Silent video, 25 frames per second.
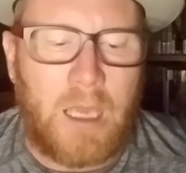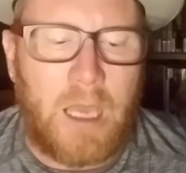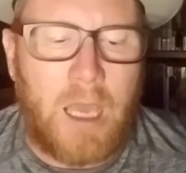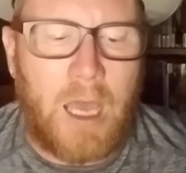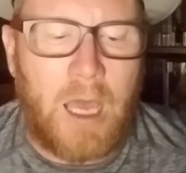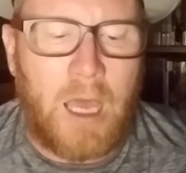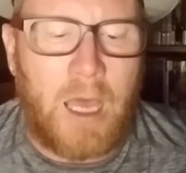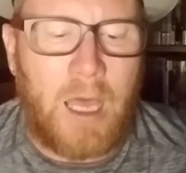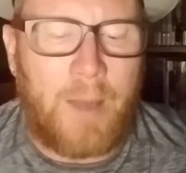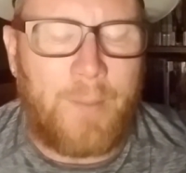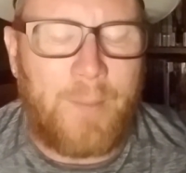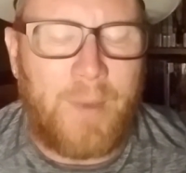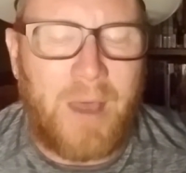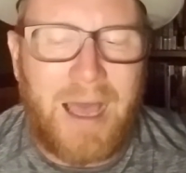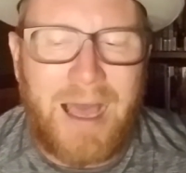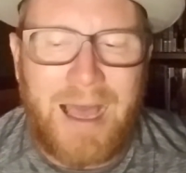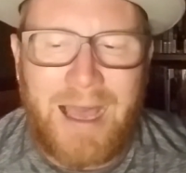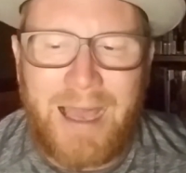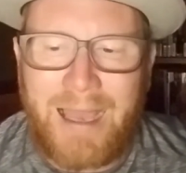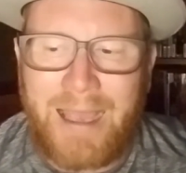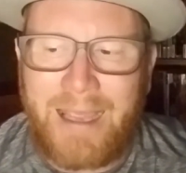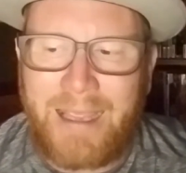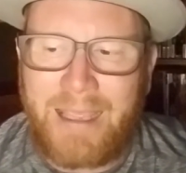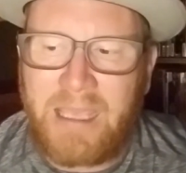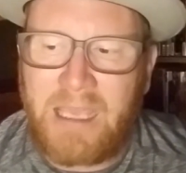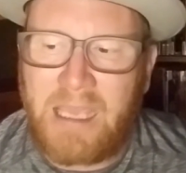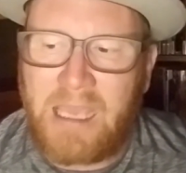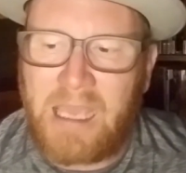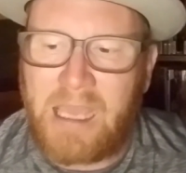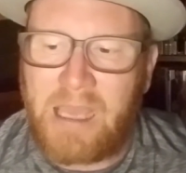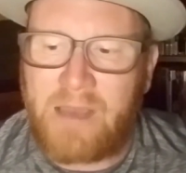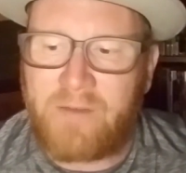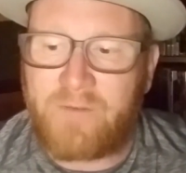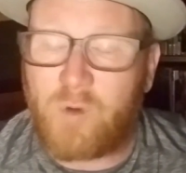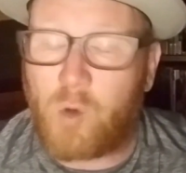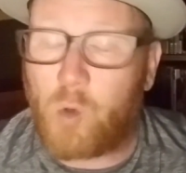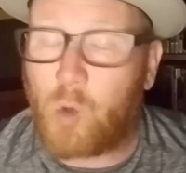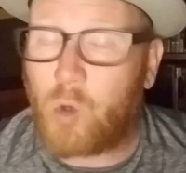um, I
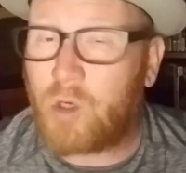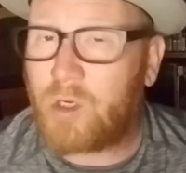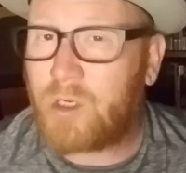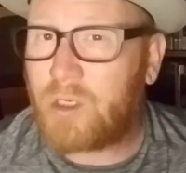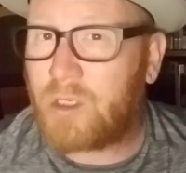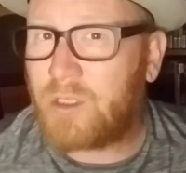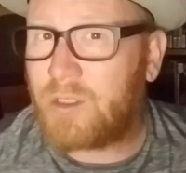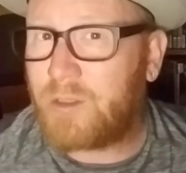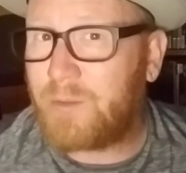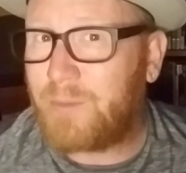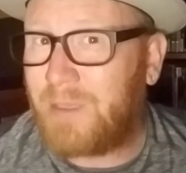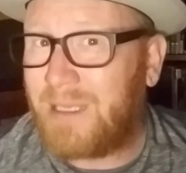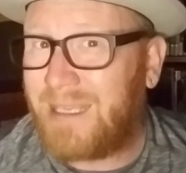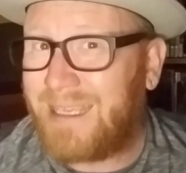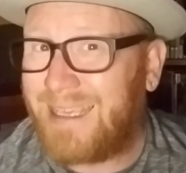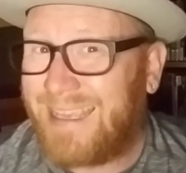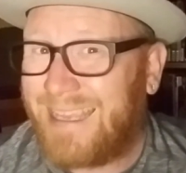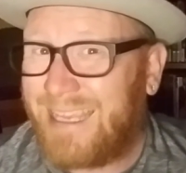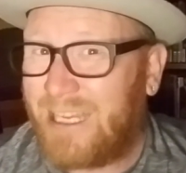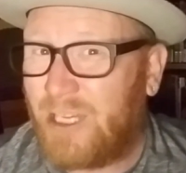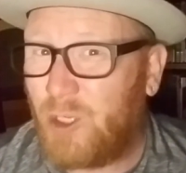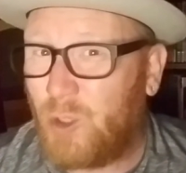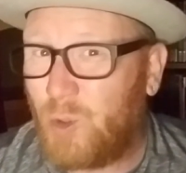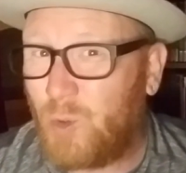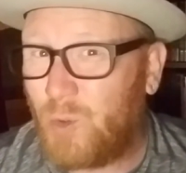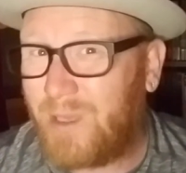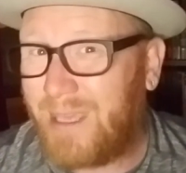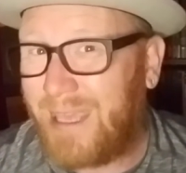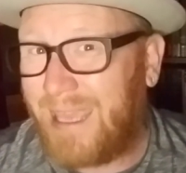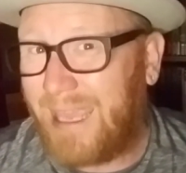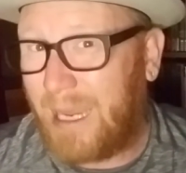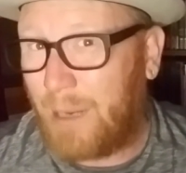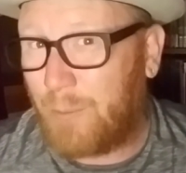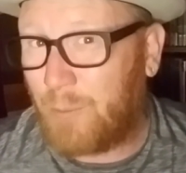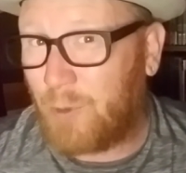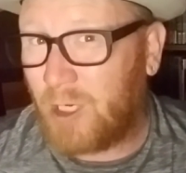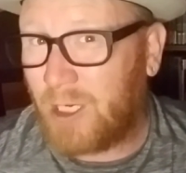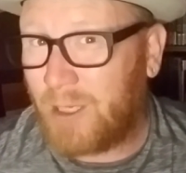have ordered me a new
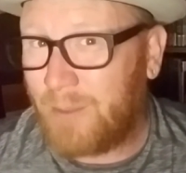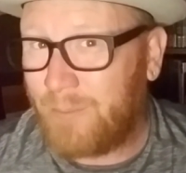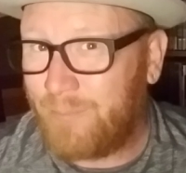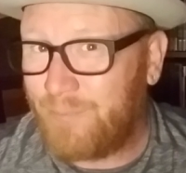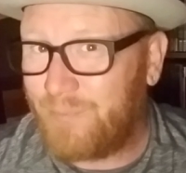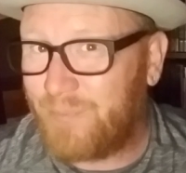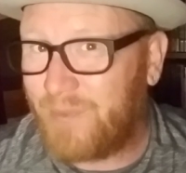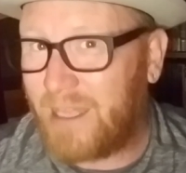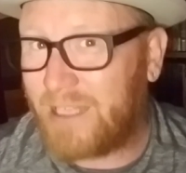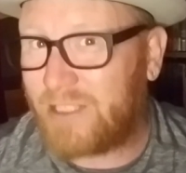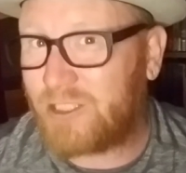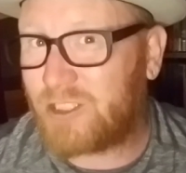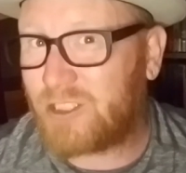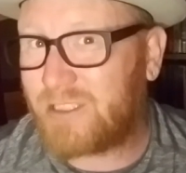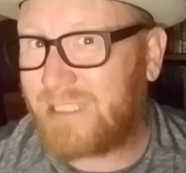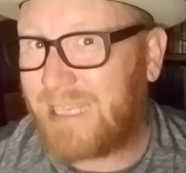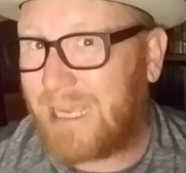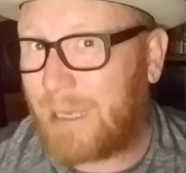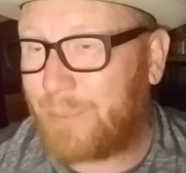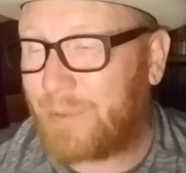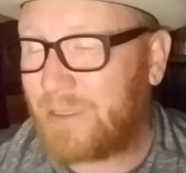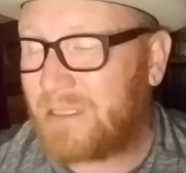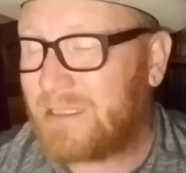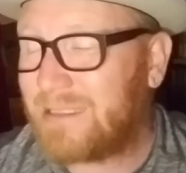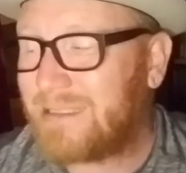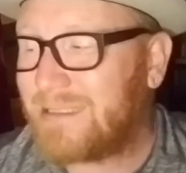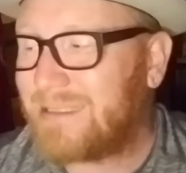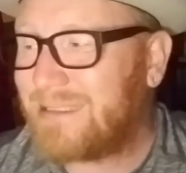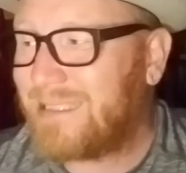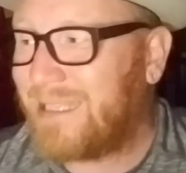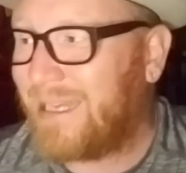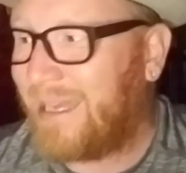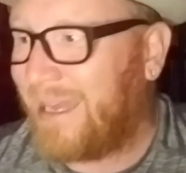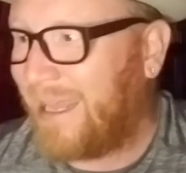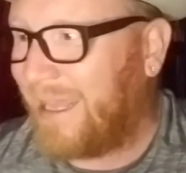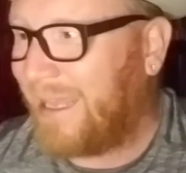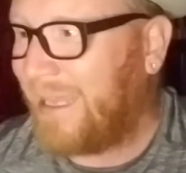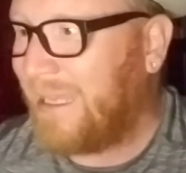camera. That just happened
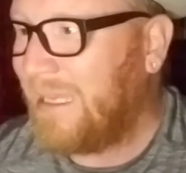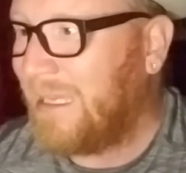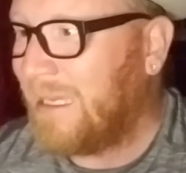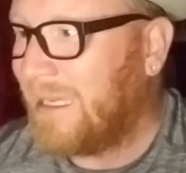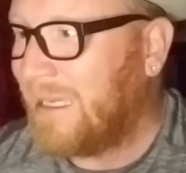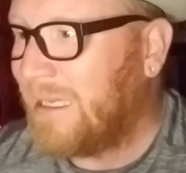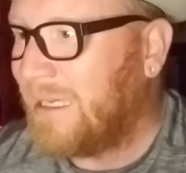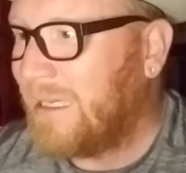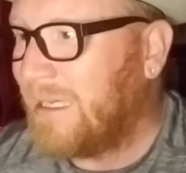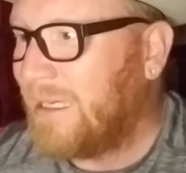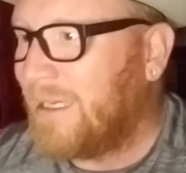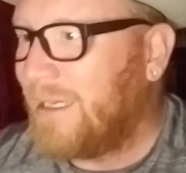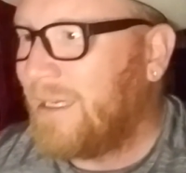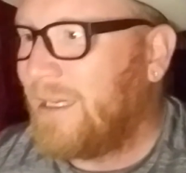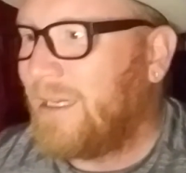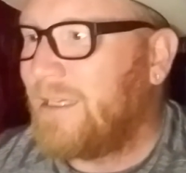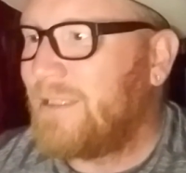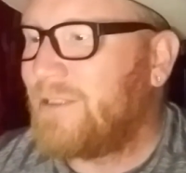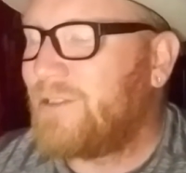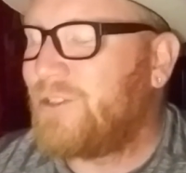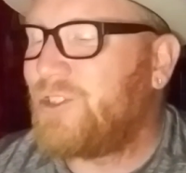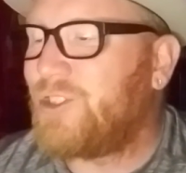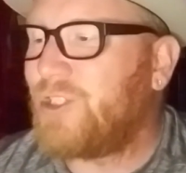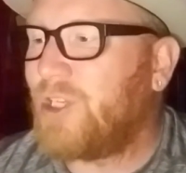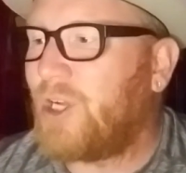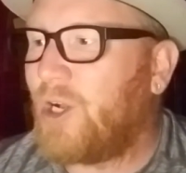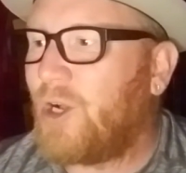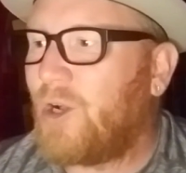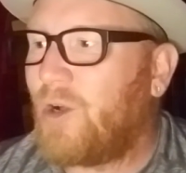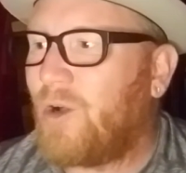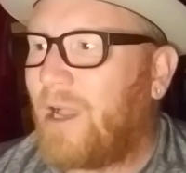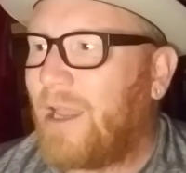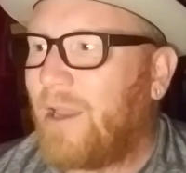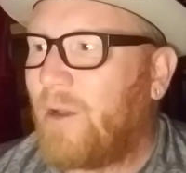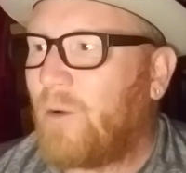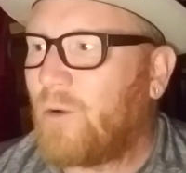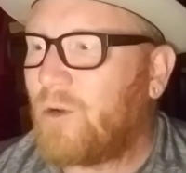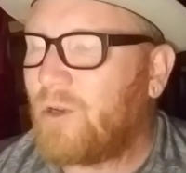today. So
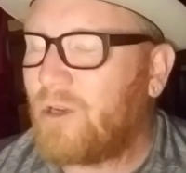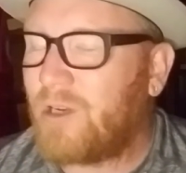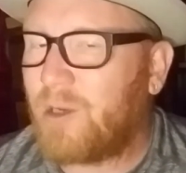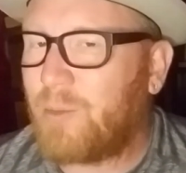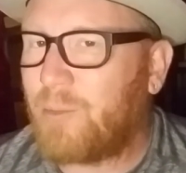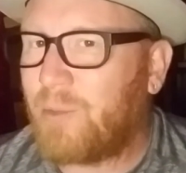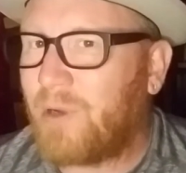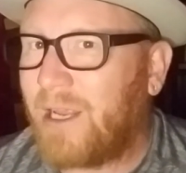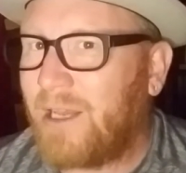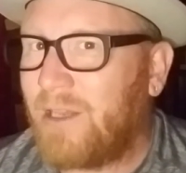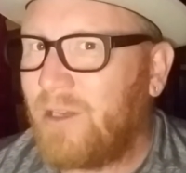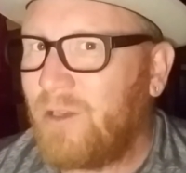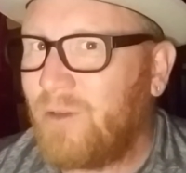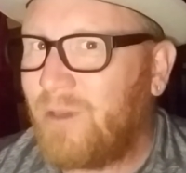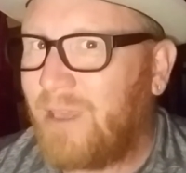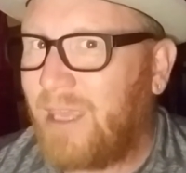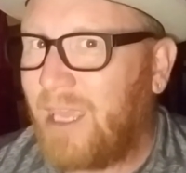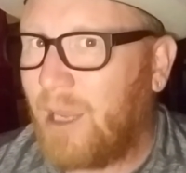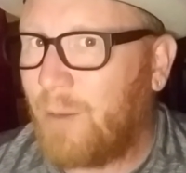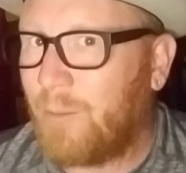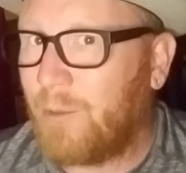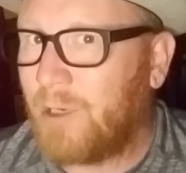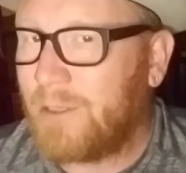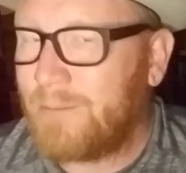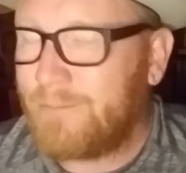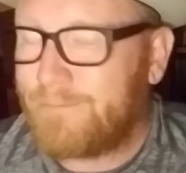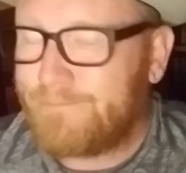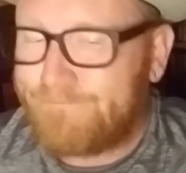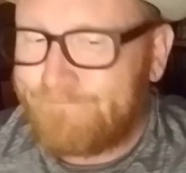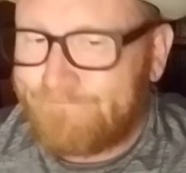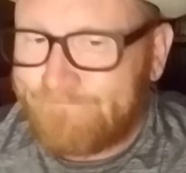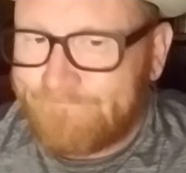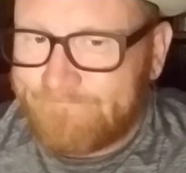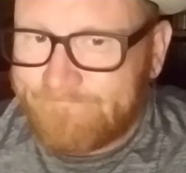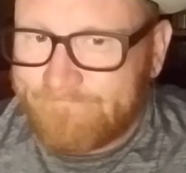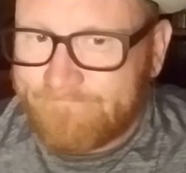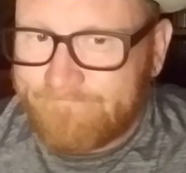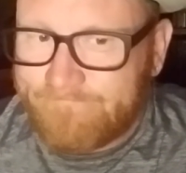I ordered a brand new camera.
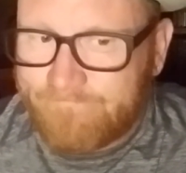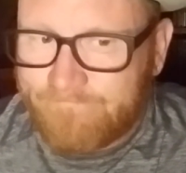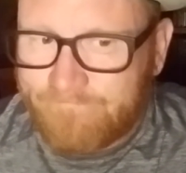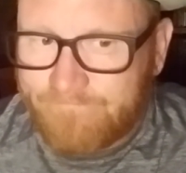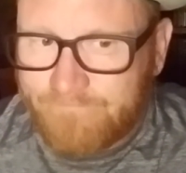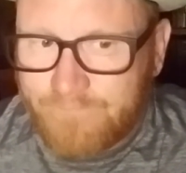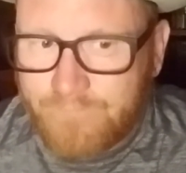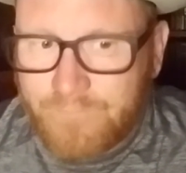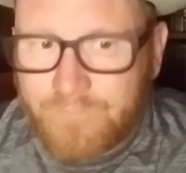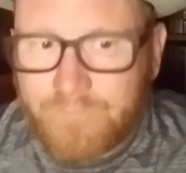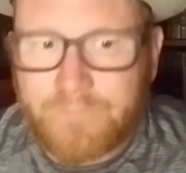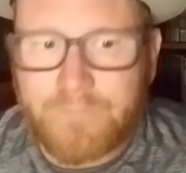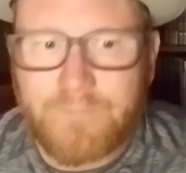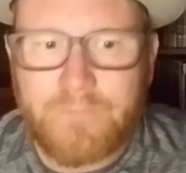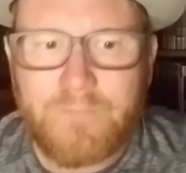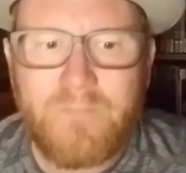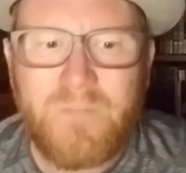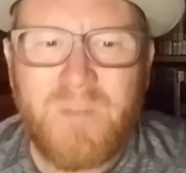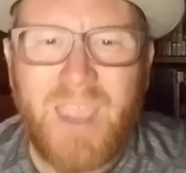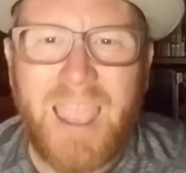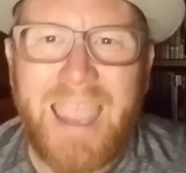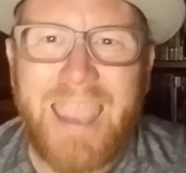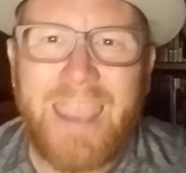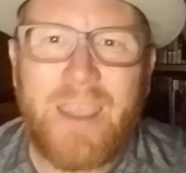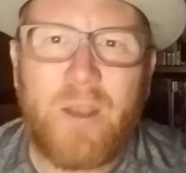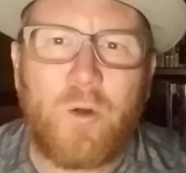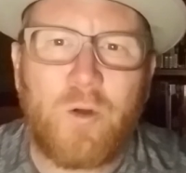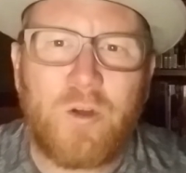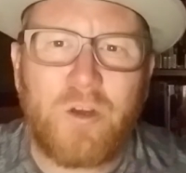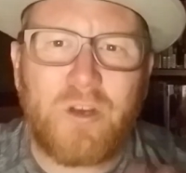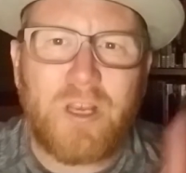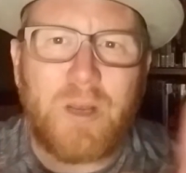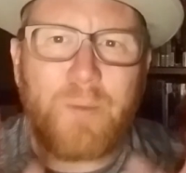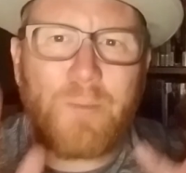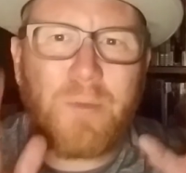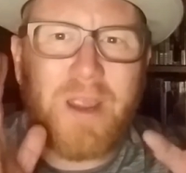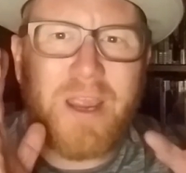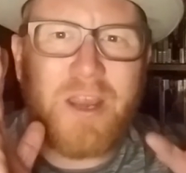I
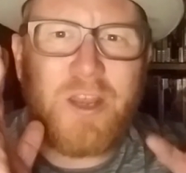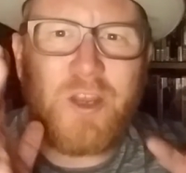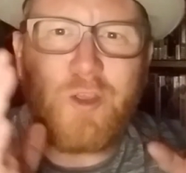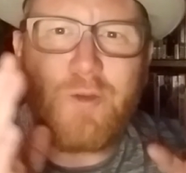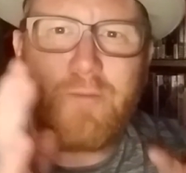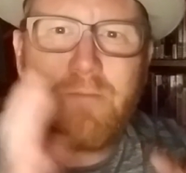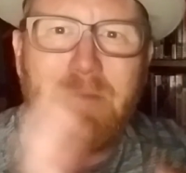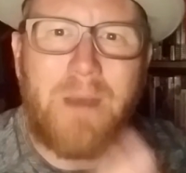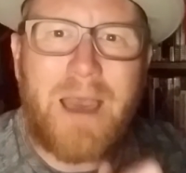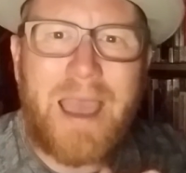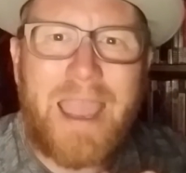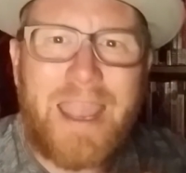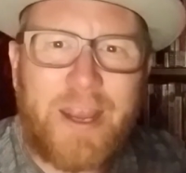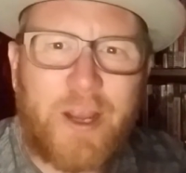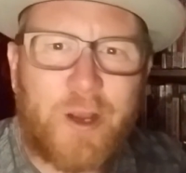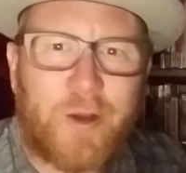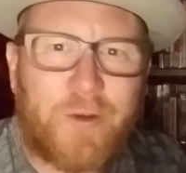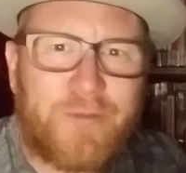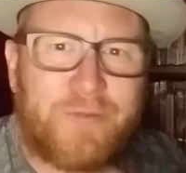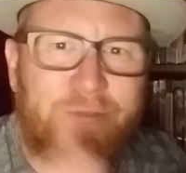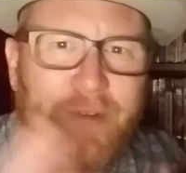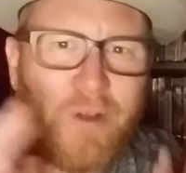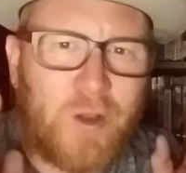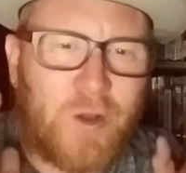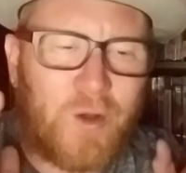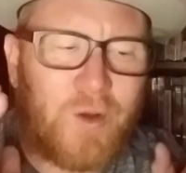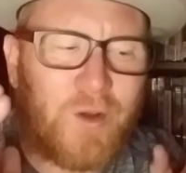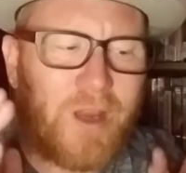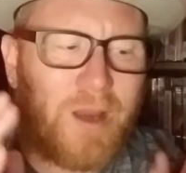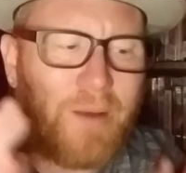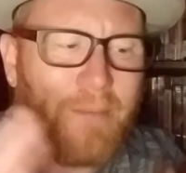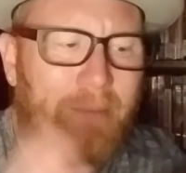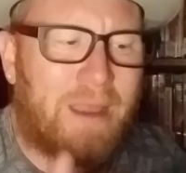ordered a brand new microphone and